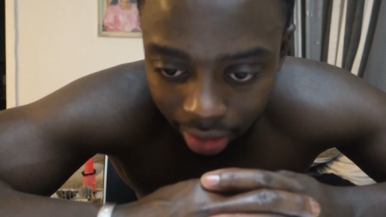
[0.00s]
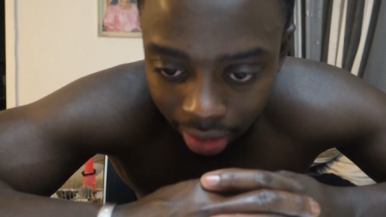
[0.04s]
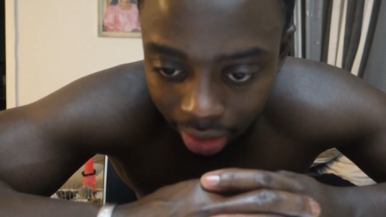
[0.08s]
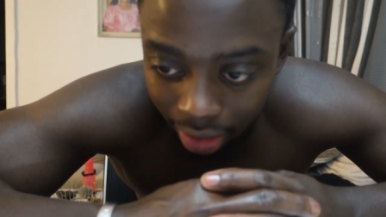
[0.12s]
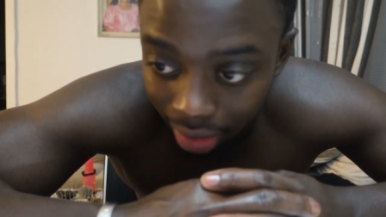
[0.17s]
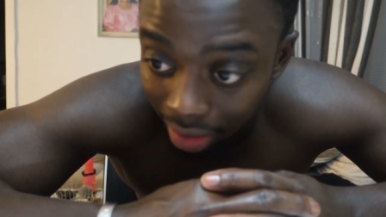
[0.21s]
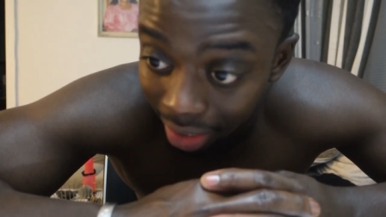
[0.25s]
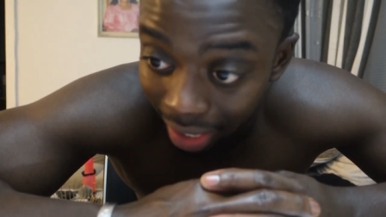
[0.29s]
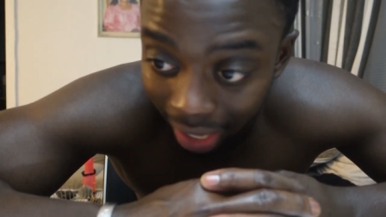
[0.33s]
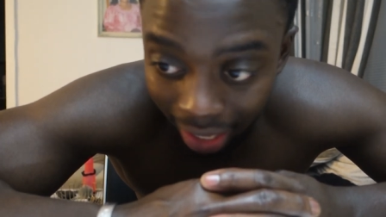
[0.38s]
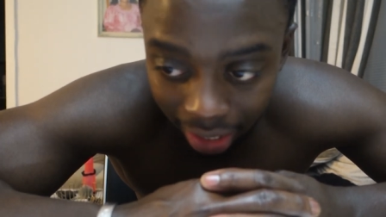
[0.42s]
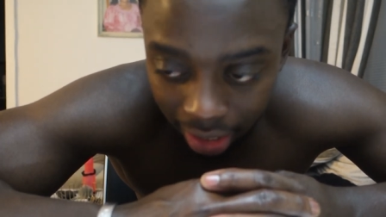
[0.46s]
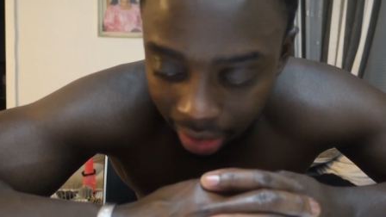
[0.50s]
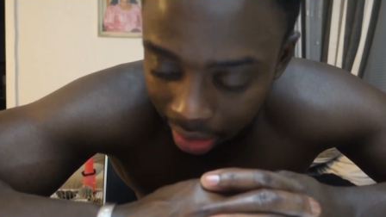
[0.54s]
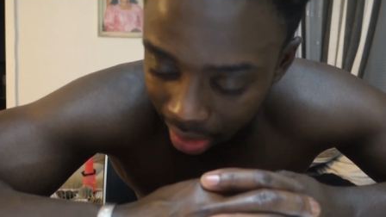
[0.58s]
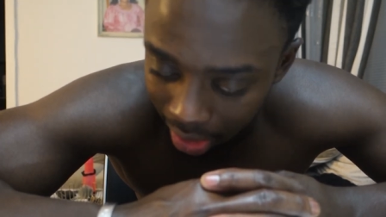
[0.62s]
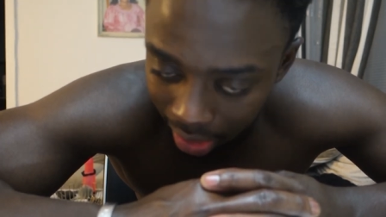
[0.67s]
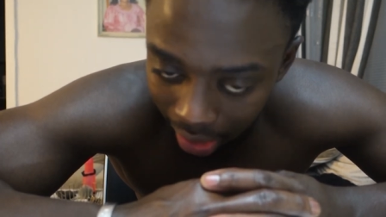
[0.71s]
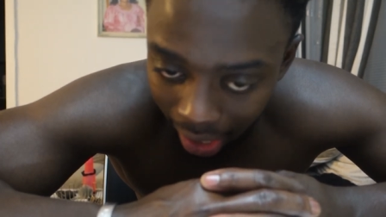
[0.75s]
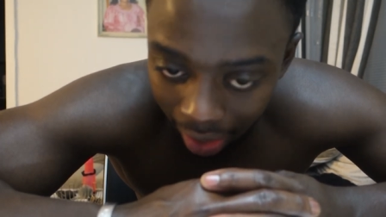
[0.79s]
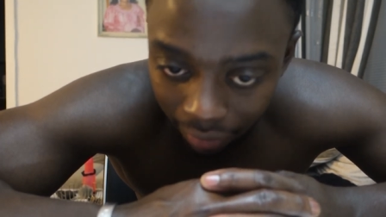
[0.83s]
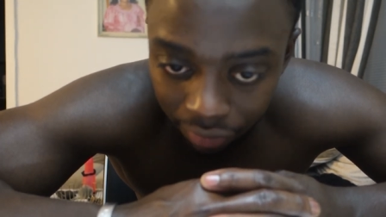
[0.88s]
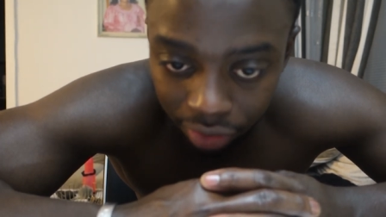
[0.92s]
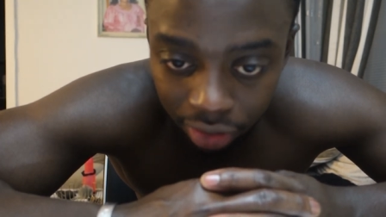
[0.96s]
in
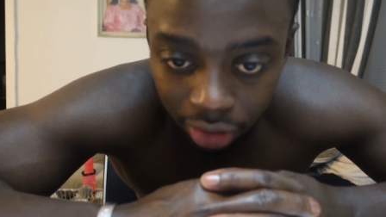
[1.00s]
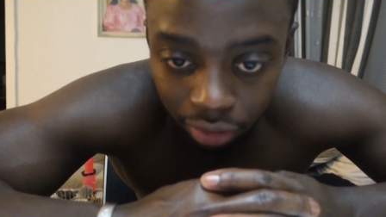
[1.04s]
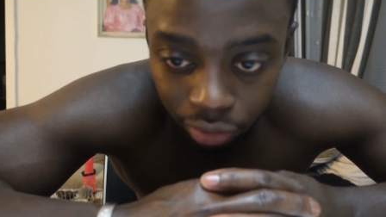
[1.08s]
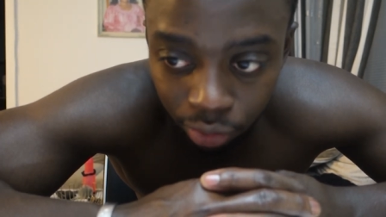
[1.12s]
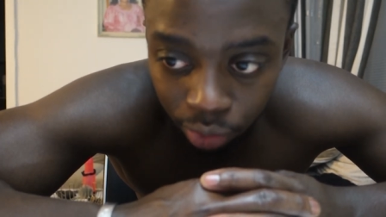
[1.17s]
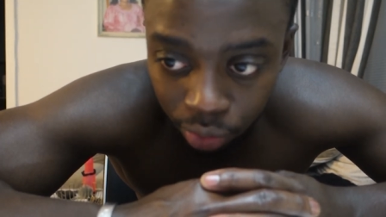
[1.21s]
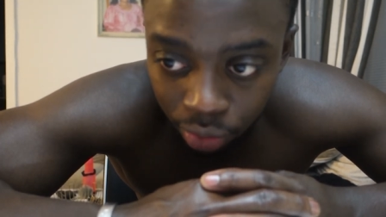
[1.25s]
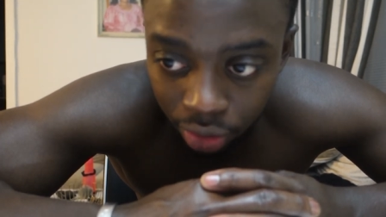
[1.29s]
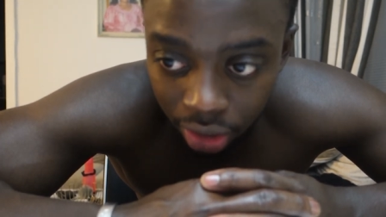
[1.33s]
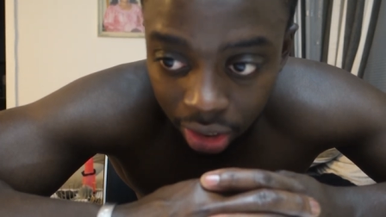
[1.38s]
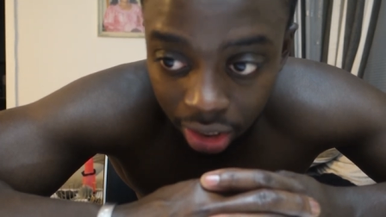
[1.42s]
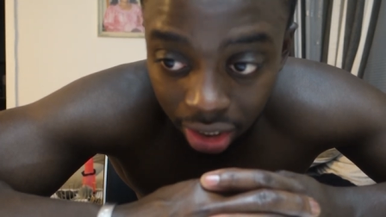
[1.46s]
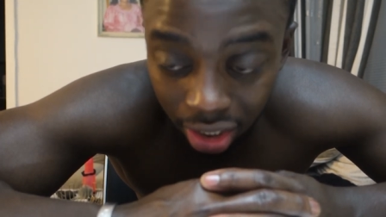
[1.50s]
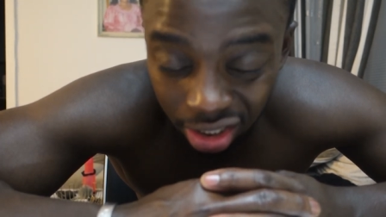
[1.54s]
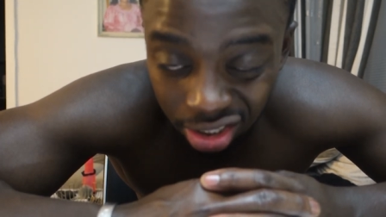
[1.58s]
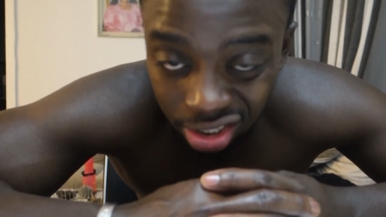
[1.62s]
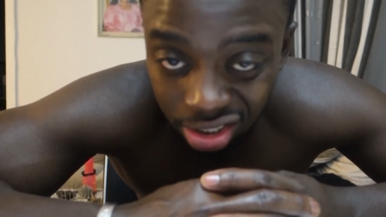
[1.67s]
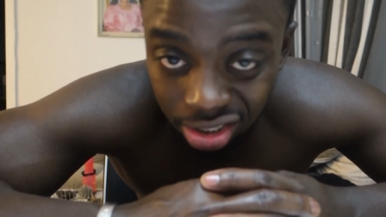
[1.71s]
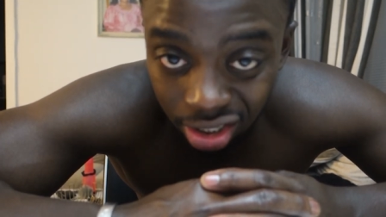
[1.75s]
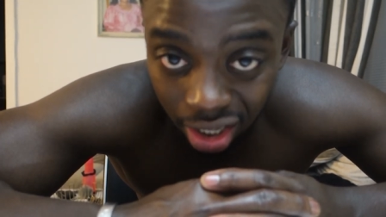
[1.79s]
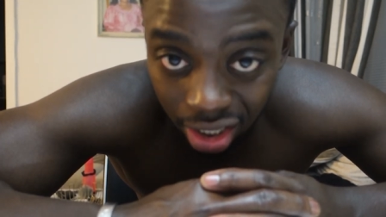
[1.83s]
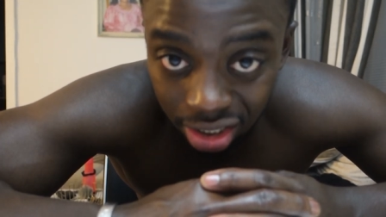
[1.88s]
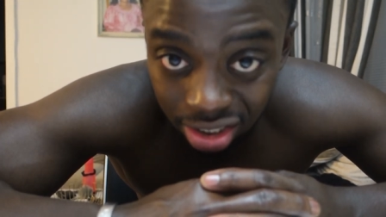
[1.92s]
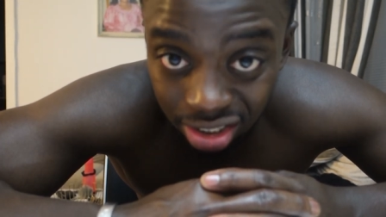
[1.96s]
anything. Having a routine, a,
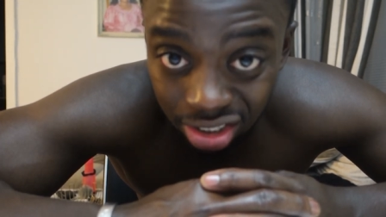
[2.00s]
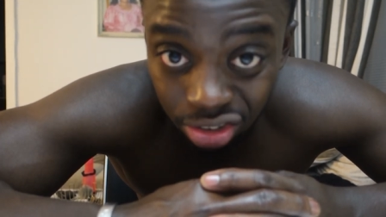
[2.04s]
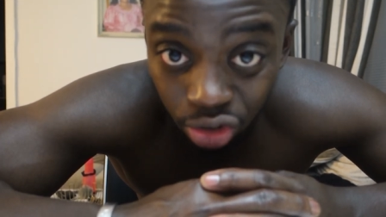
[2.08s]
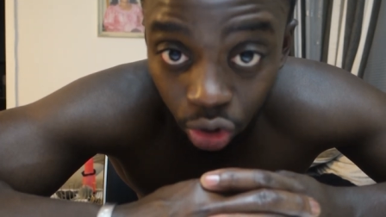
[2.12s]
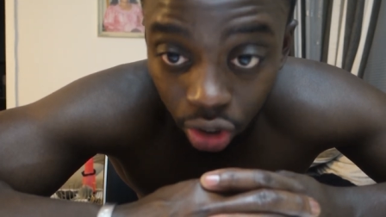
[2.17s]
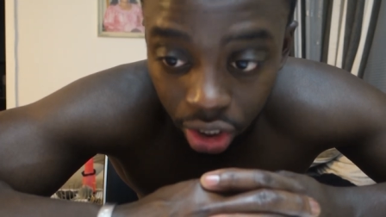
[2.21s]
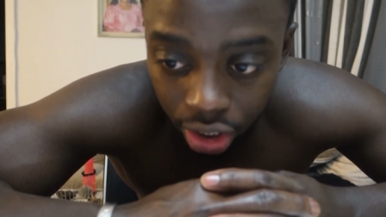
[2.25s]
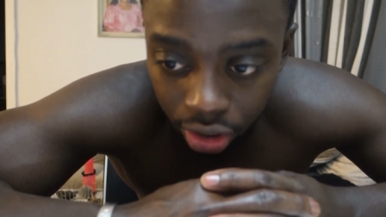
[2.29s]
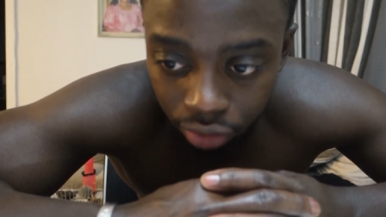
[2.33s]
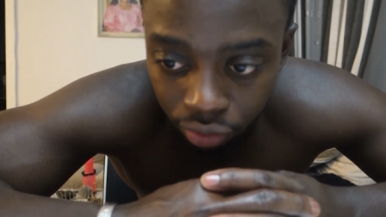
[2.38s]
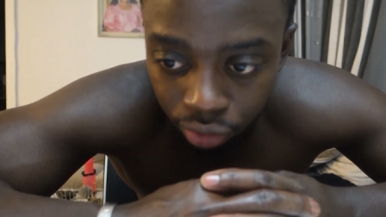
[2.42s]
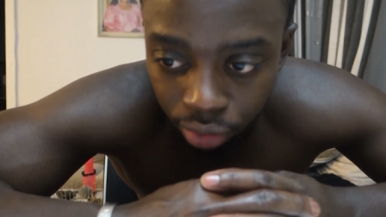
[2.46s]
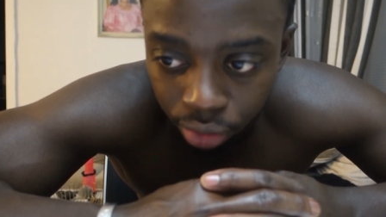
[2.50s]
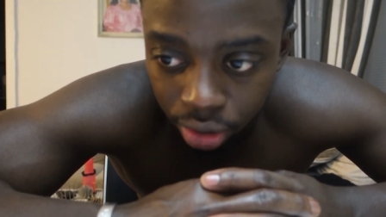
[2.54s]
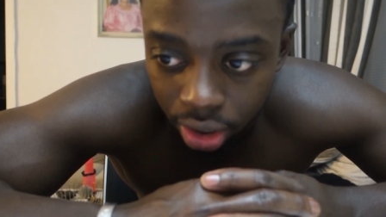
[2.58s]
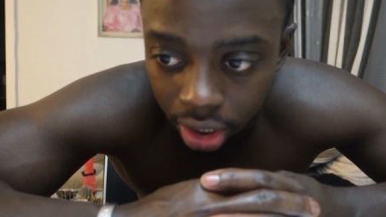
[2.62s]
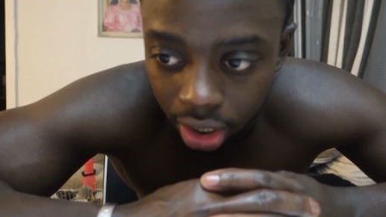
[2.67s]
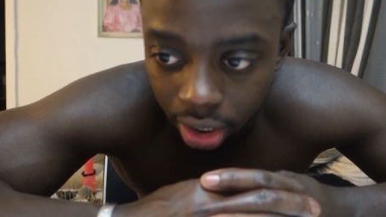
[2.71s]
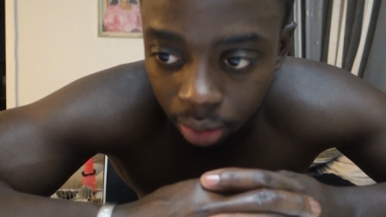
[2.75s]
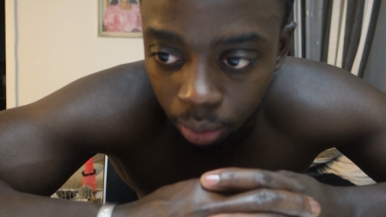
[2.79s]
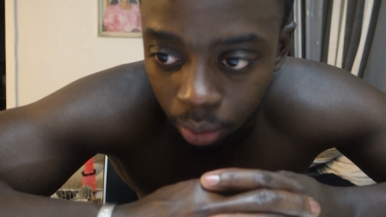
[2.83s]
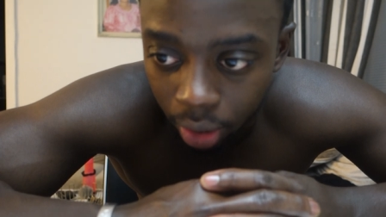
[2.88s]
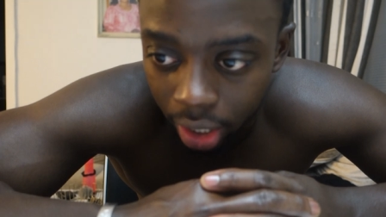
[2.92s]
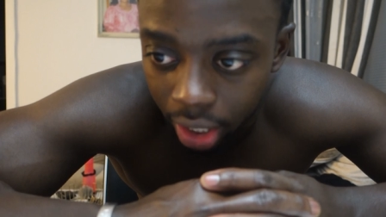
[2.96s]
a solid
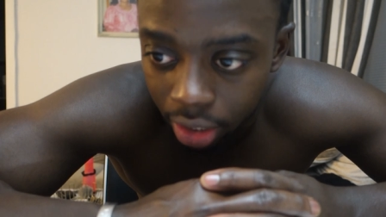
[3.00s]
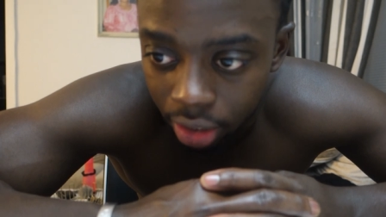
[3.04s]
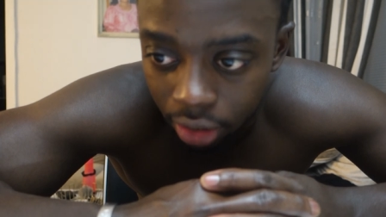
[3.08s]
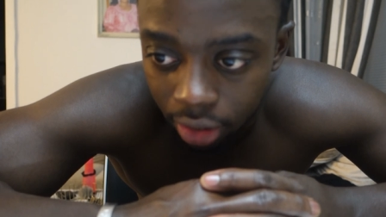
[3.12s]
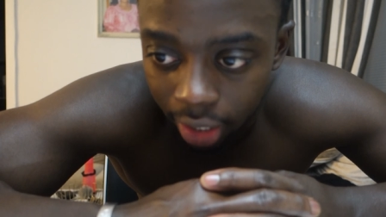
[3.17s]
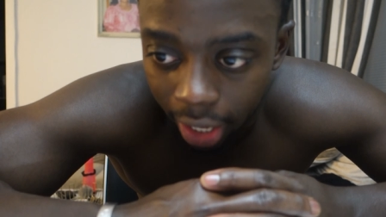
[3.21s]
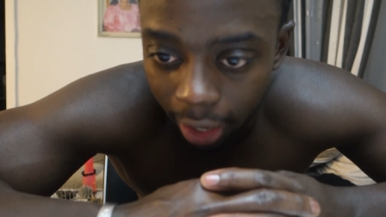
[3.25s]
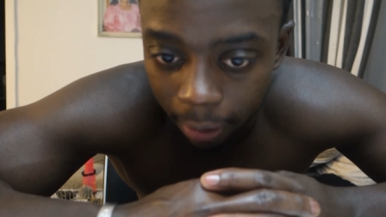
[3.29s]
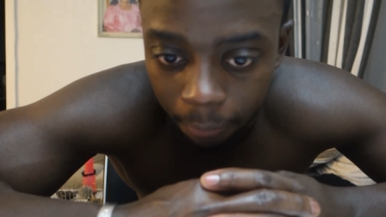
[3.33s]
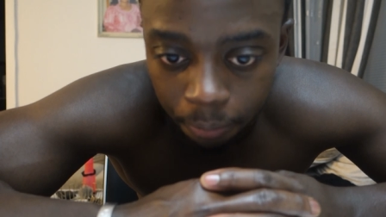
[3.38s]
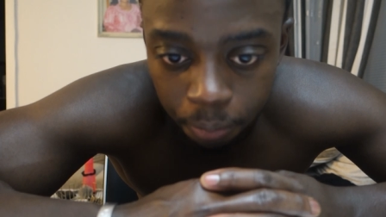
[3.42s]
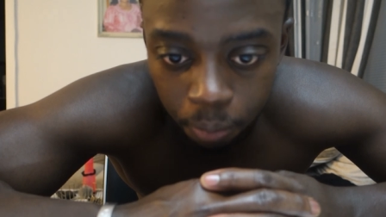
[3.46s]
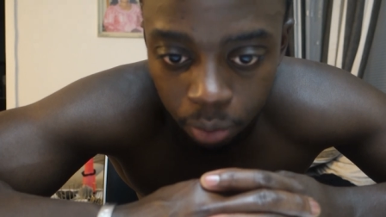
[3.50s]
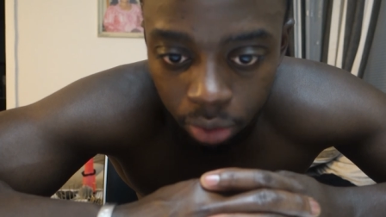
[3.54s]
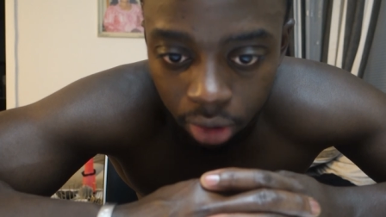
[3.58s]
routine where you like,